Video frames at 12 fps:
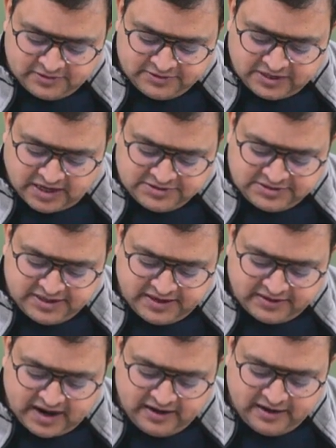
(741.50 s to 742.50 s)
charge the
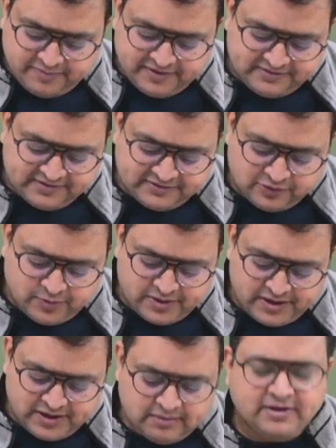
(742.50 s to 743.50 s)
entire depreciation over
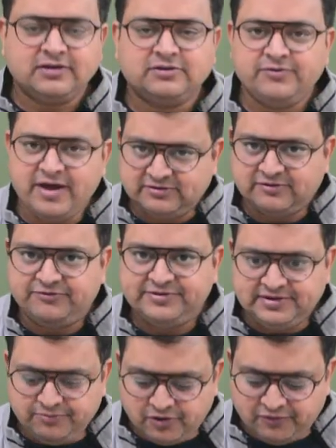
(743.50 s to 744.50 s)
here because we have
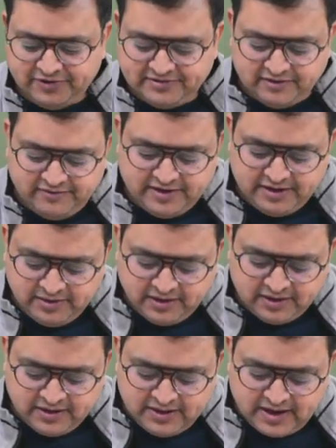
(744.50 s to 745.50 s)
sufficient profits
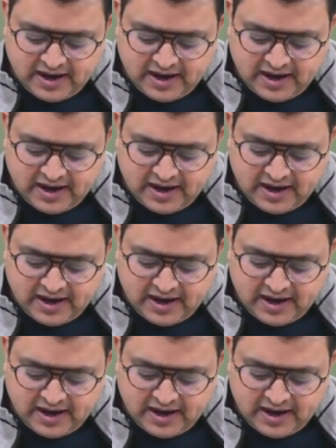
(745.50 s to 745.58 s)
available.